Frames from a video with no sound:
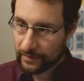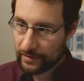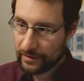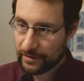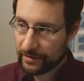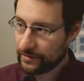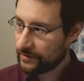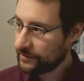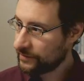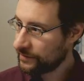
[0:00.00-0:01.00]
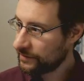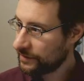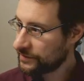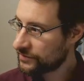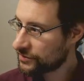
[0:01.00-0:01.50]
And
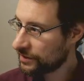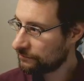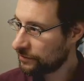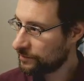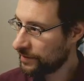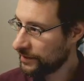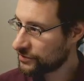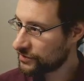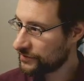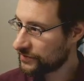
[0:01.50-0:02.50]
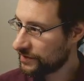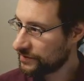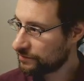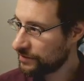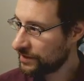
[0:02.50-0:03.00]
let's check what page
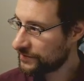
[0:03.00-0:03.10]
size we had